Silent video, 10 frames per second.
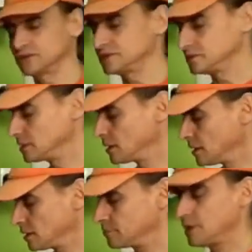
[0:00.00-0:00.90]
written
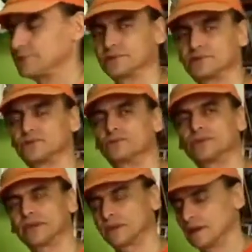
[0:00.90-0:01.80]
about the
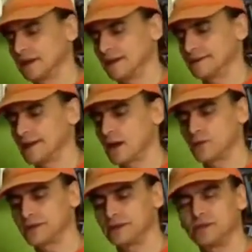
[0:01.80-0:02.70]
turmeric and how
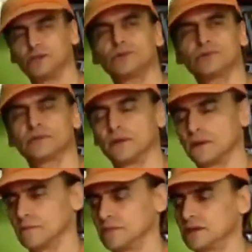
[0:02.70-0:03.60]
we can use it
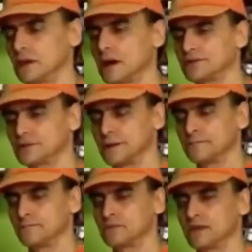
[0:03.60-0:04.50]
because
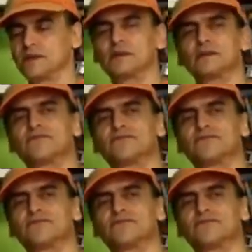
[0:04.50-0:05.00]
they didn't,